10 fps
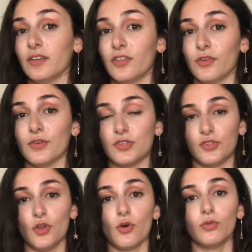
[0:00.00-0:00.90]
There is
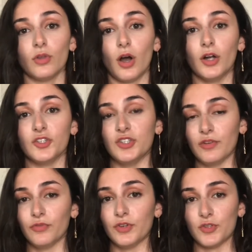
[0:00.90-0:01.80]
no large
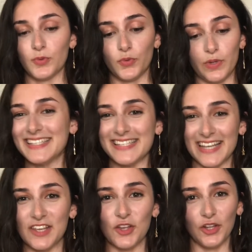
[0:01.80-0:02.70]
difference between
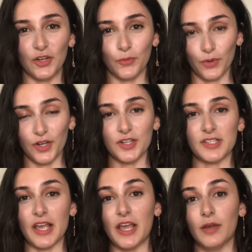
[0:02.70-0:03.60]
singular words
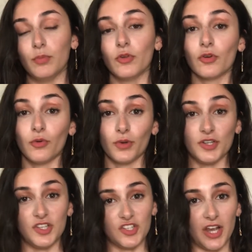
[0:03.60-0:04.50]
and plural words
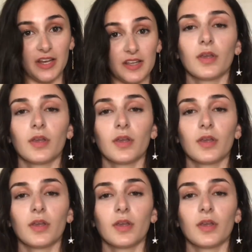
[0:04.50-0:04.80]
in Chinese.